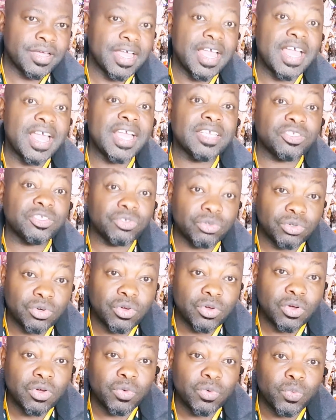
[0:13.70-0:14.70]
As you
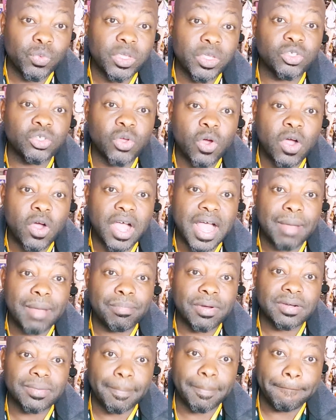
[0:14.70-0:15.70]
know, we talk
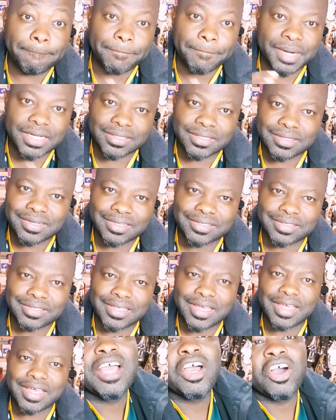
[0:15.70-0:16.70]
about business
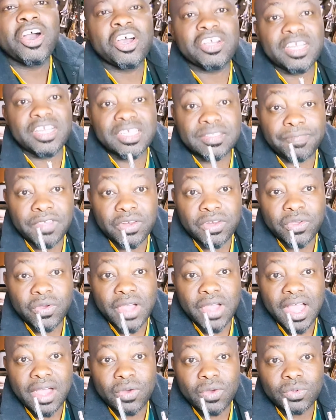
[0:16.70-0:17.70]
here. On this video,
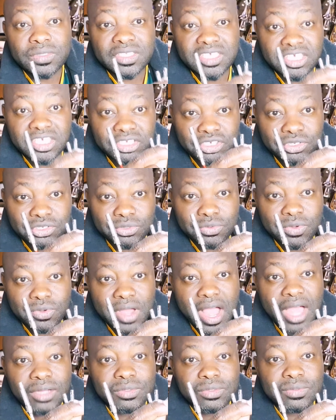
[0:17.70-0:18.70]
I will teach you
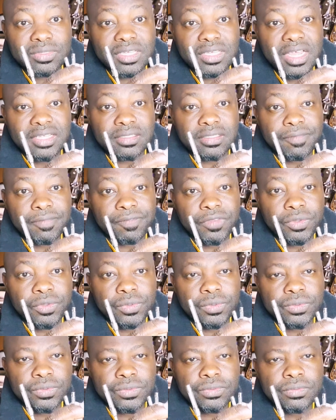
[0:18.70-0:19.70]
how to test the
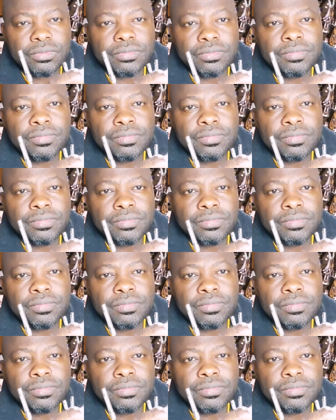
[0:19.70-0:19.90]
fuse.